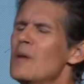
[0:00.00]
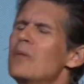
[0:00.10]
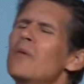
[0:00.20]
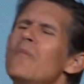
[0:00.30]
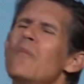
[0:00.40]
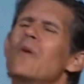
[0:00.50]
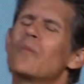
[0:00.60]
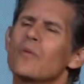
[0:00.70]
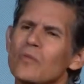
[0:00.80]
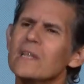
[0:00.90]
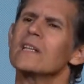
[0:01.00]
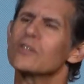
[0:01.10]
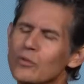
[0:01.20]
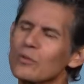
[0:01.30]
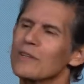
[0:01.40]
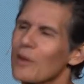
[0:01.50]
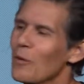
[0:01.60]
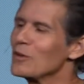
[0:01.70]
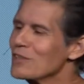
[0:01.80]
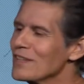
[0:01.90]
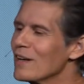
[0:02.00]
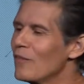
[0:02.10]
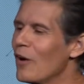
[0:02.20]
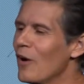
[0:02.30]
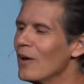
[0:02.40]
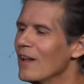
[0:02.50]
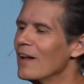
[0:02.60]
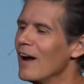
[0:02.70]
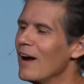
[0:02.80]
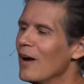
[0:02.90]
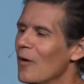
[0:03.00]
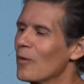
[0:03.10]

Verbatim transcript: But, but really, truly, the worst thing of all uh,